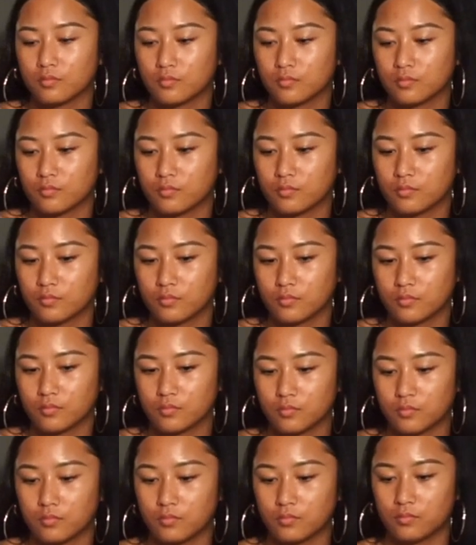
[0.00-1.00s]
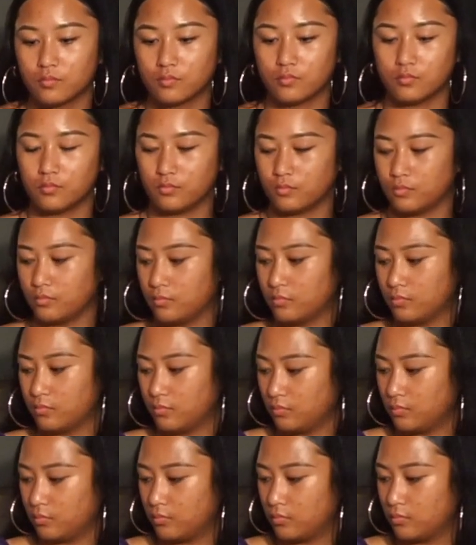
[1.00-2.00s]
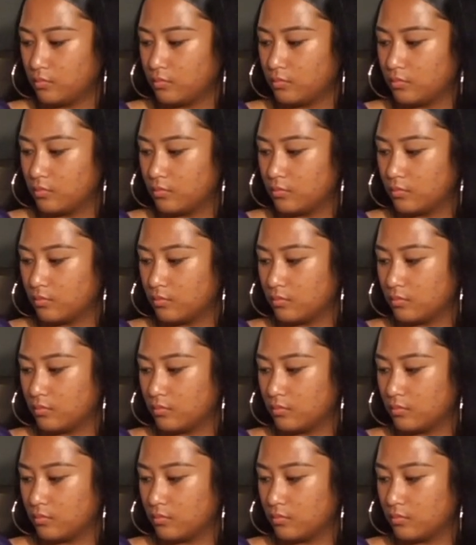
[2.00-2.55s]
[no speech]